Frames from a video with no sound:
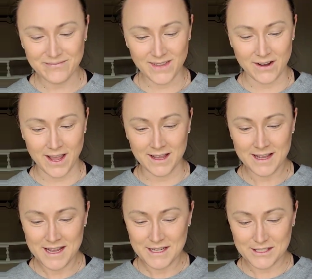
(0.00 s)
Okay,
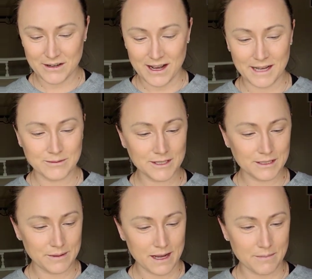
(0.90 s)
so I'm going to
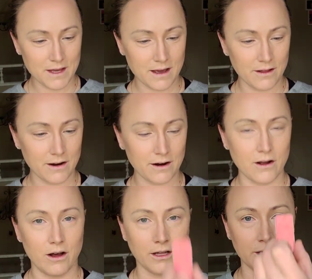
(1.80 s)
pick up the color
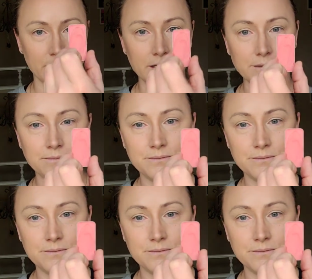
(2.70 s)
Hollywood.